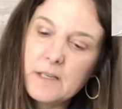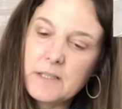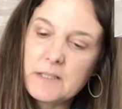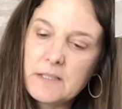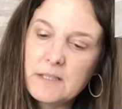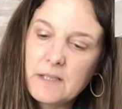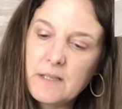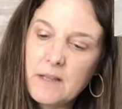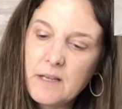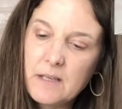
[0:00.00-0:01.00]
right,
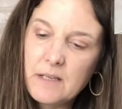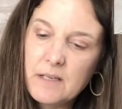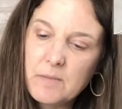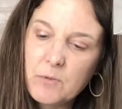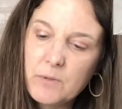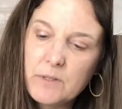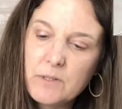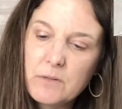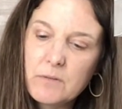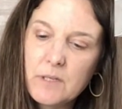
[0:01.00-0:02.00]
and then I'm going
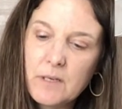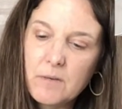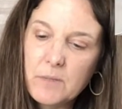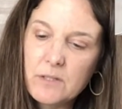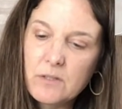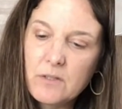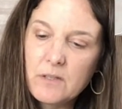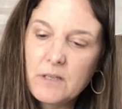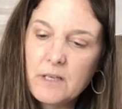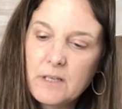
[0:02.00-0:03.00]
to take out my
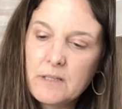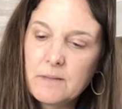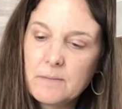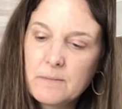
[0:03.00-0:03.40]
straw again.